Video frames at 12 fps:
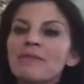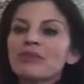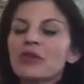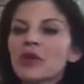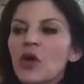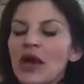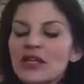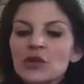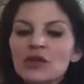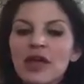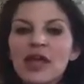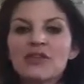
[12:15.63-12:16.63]
I do a
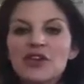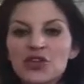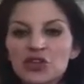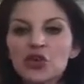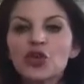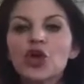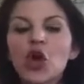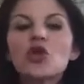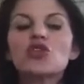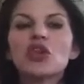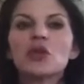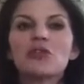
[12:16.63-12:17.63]
lot of external
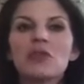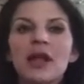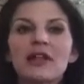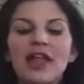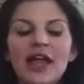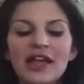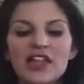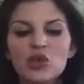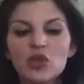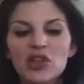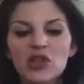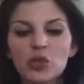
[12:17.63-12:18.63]
coaching with my clients
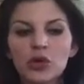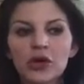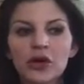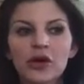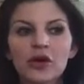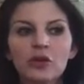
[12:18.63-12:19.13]
once we're